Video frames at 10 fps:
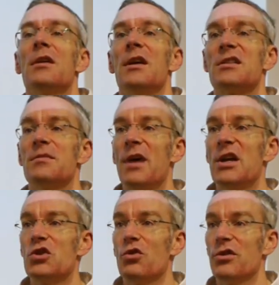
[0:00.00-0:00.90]
is to
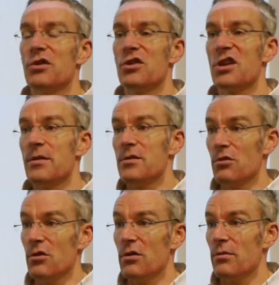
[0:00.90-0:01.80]
make sure that you keep
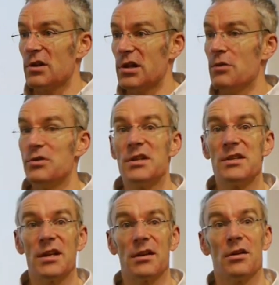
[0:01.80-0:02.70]
your clones in
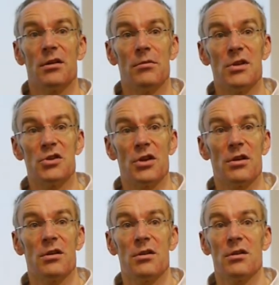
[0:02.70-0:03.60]
sync with each other.
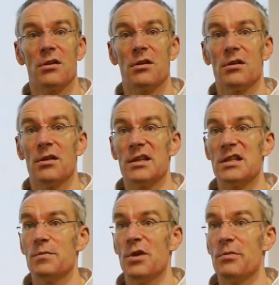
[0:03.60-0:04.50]
That's
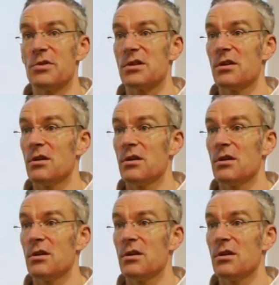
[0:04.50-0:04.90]
its purpose.